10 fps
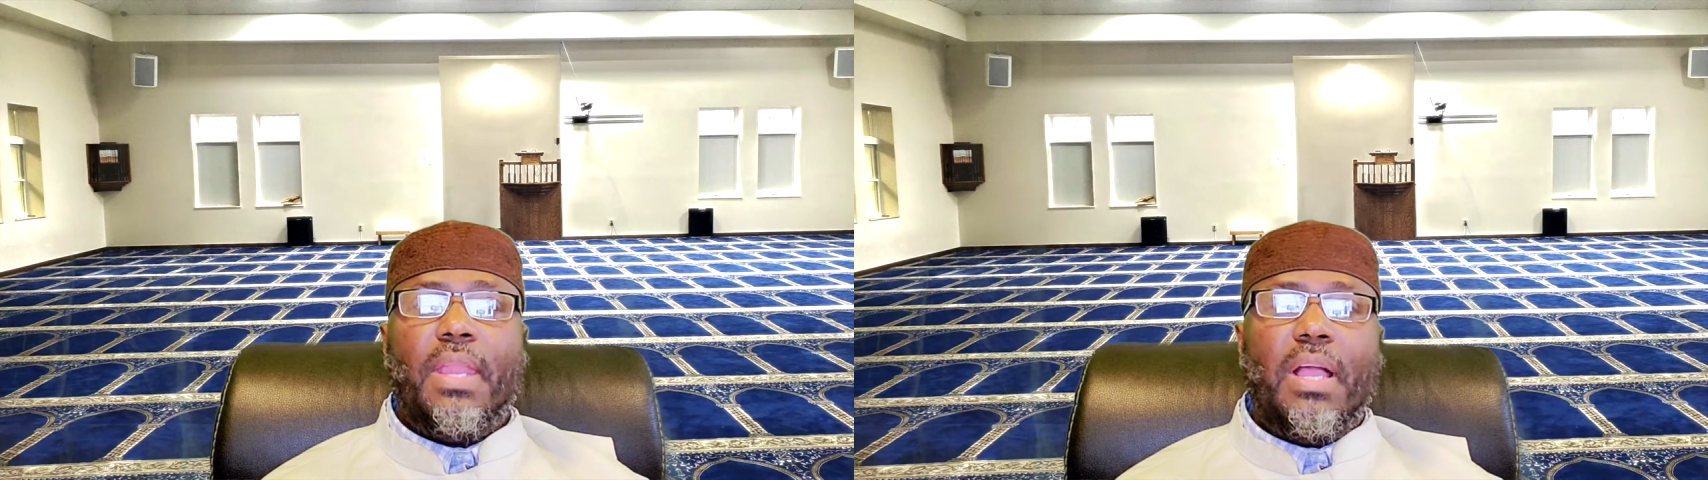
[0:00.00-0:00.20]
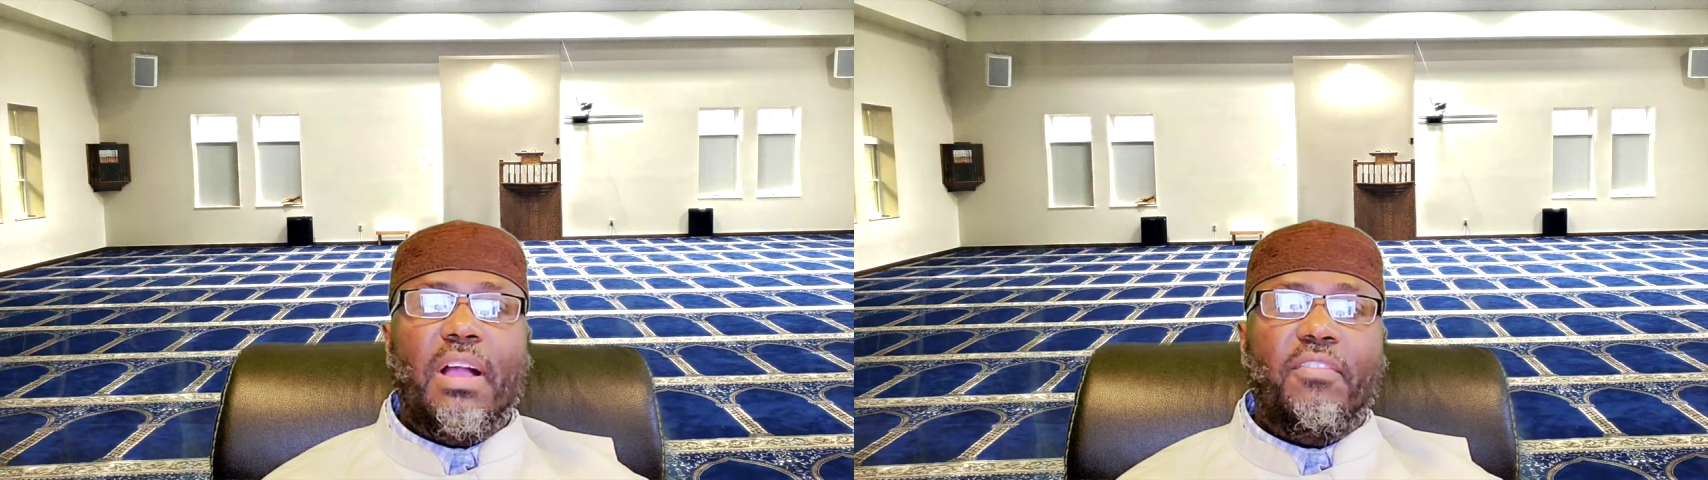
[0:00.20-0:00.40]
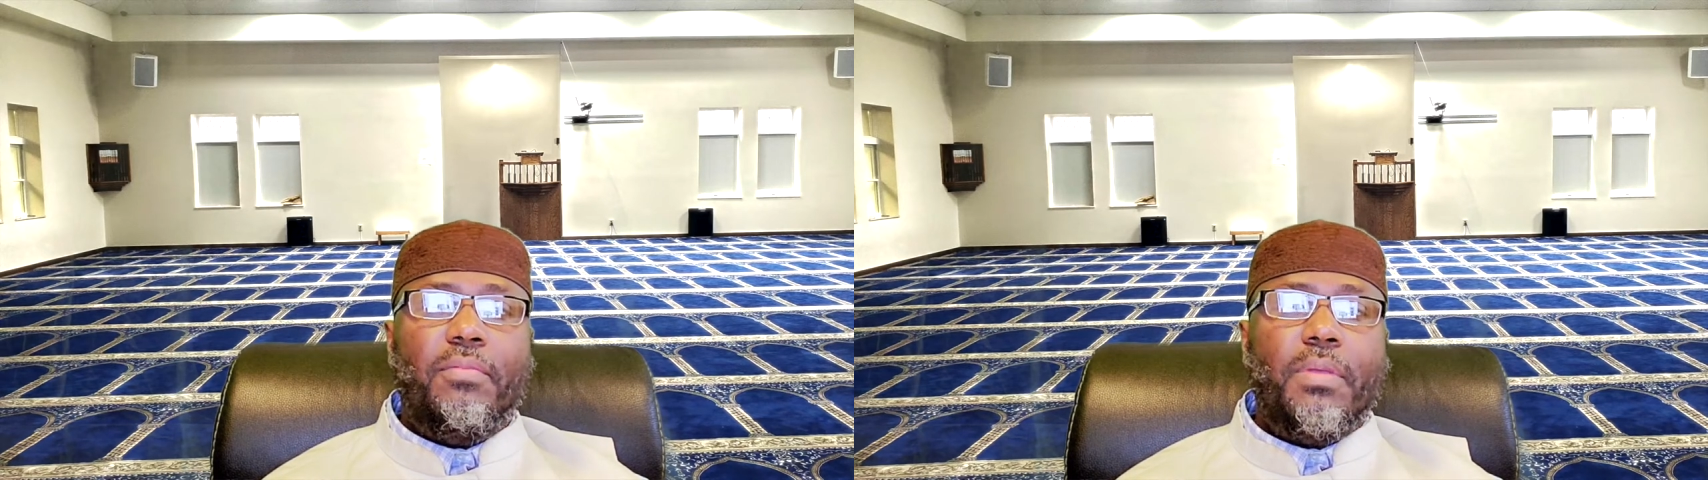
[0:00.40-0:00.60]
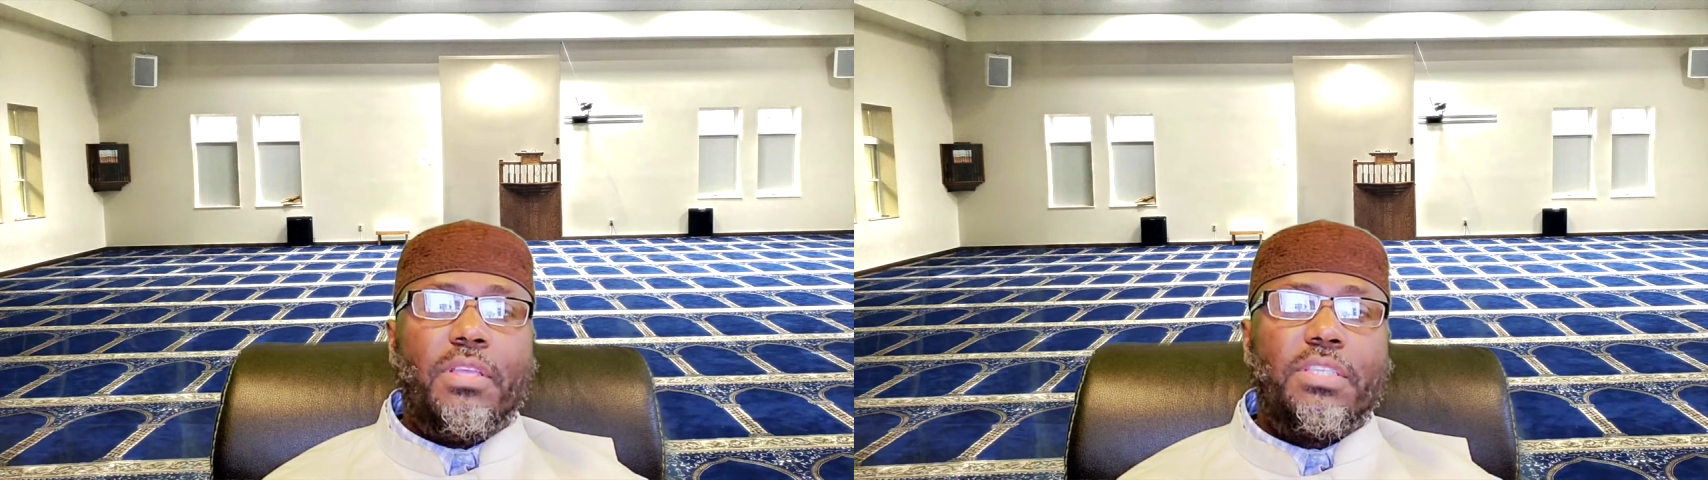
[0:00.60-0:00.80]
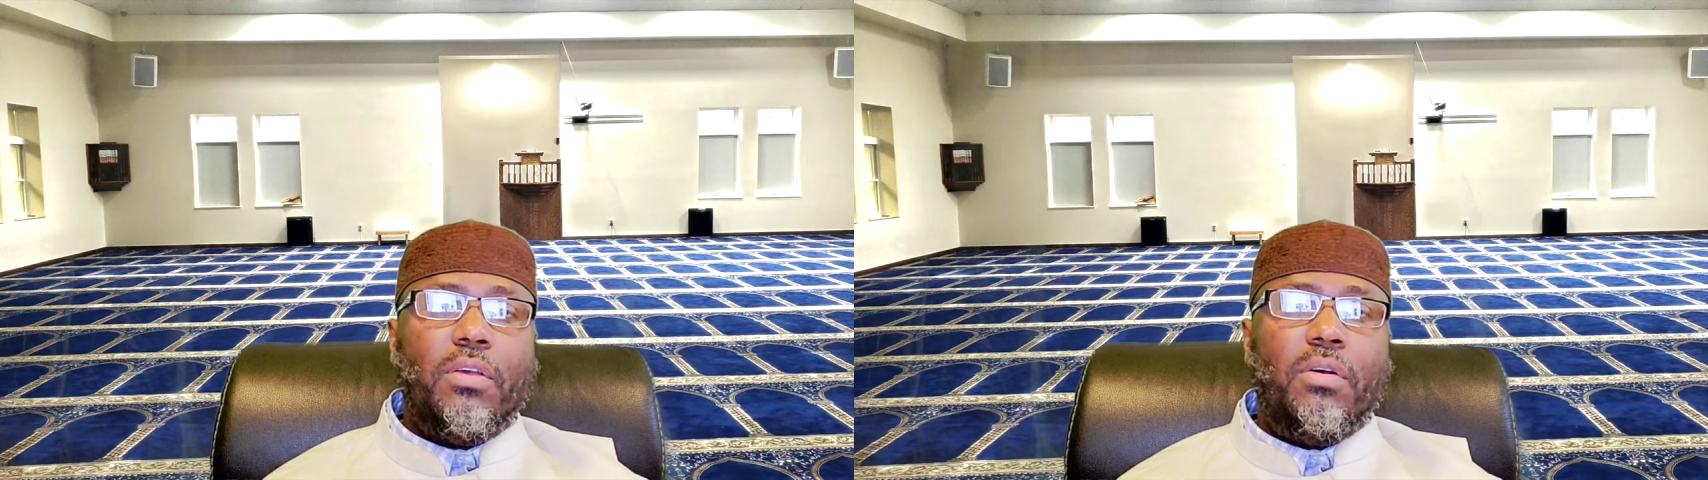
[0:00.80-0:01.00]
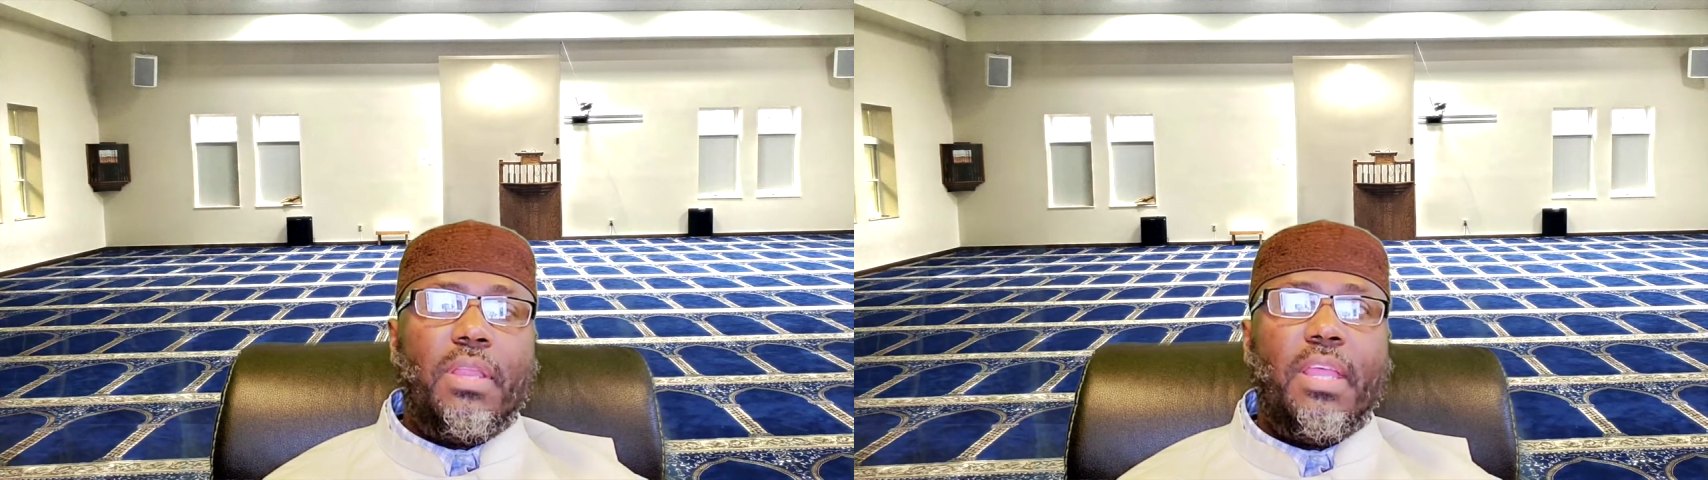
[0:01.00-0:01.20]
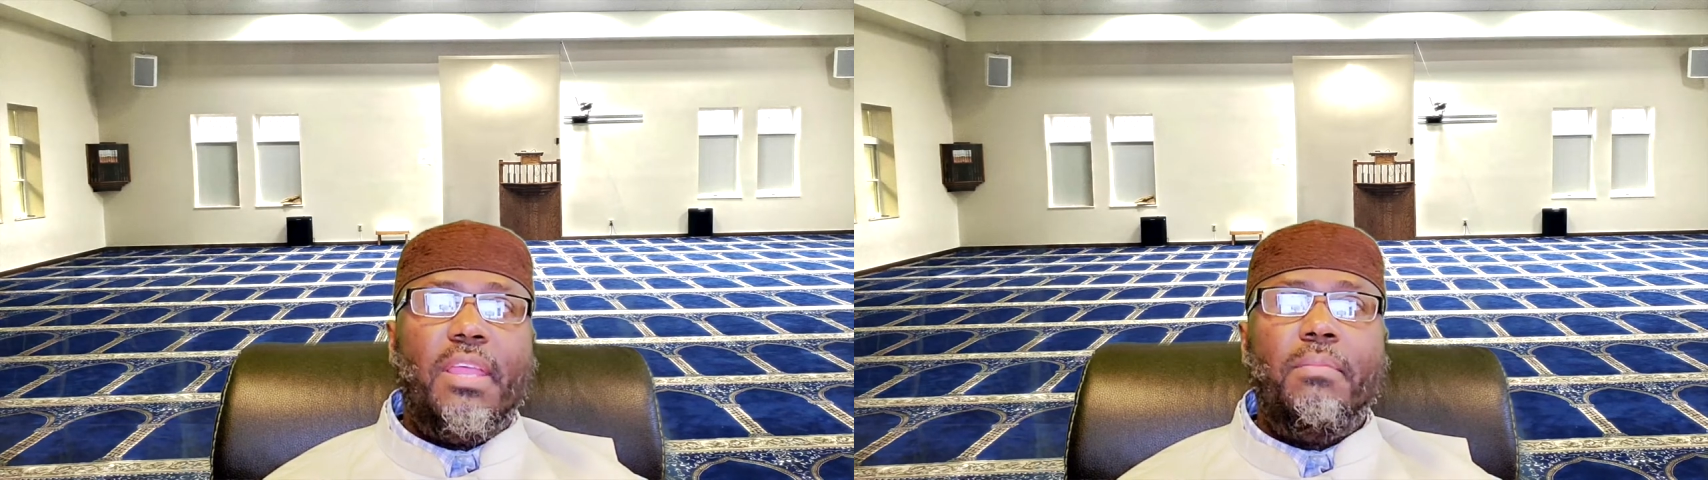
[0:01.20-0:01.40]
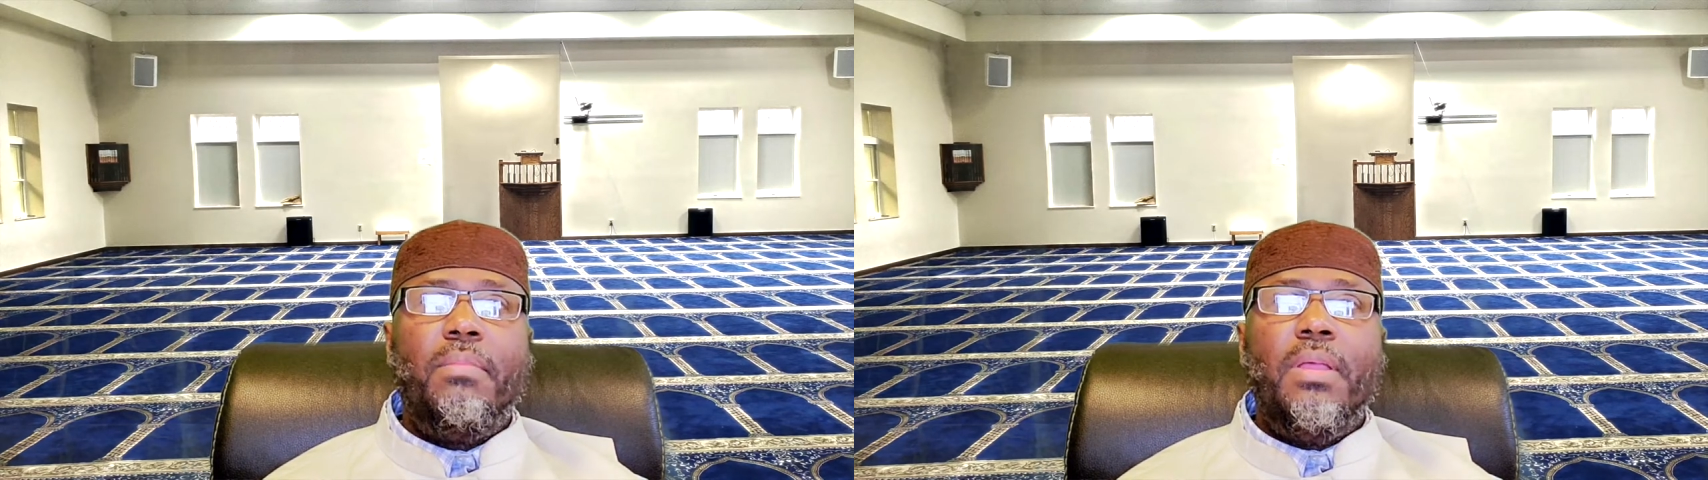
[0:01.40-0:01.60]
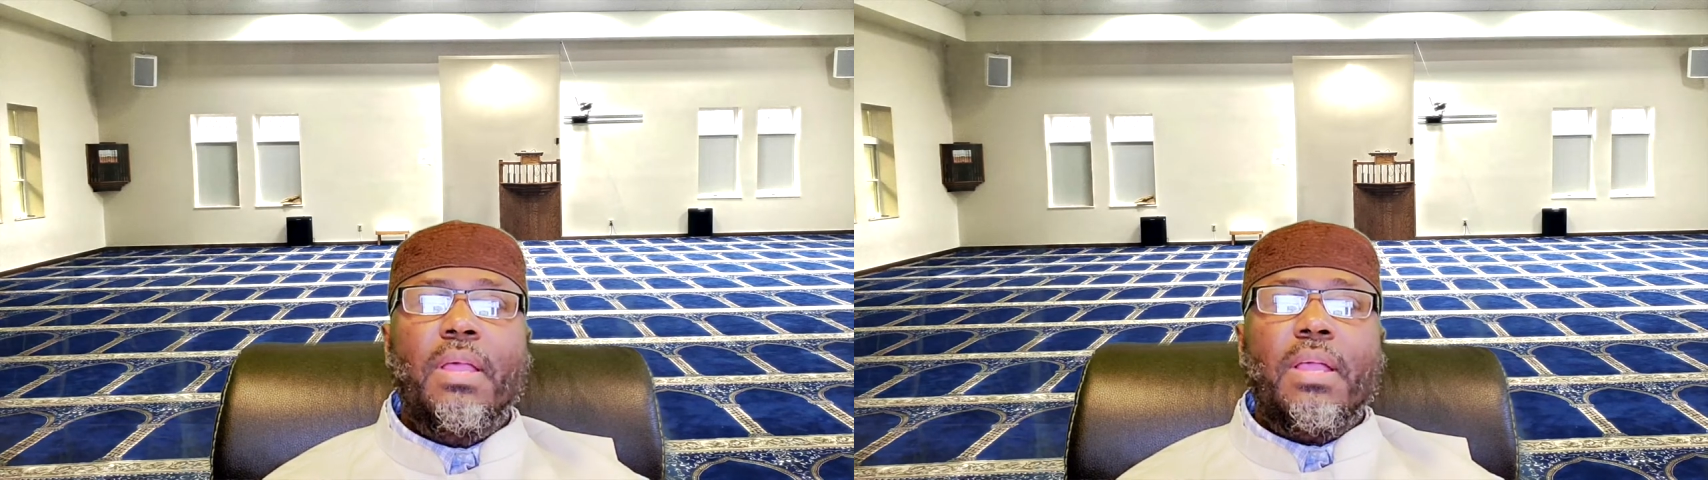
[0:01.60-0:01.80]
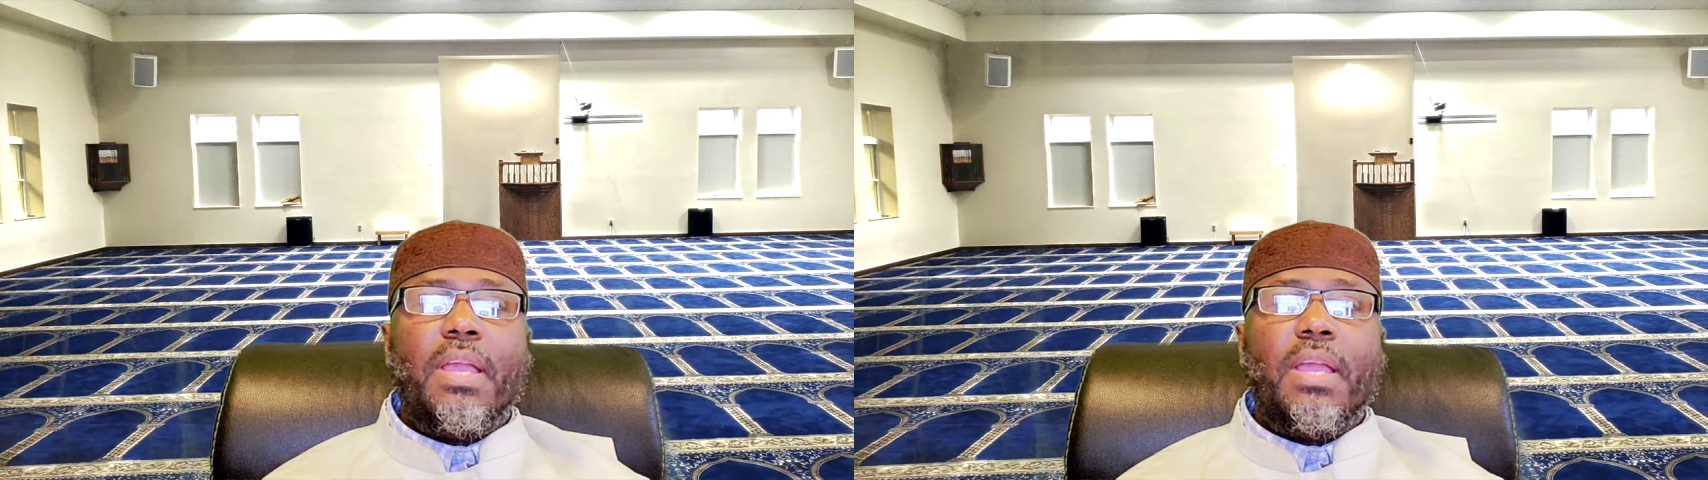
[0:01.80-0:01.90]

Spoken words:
and have mercy on him,